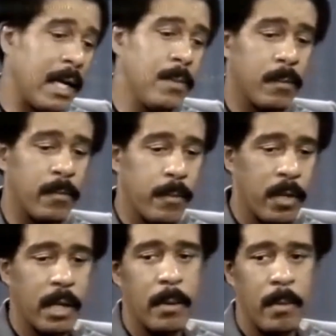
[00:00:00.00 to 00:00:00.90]
and that keeps them from
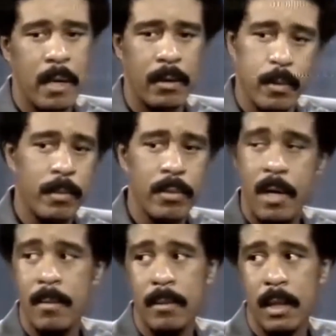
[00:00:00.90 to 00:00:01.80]
thinking about the real
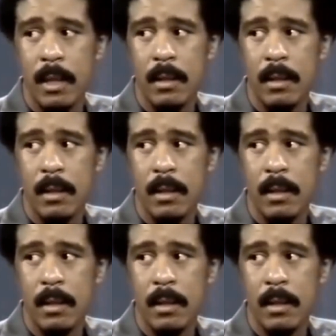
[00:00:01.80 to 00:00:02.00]
problem.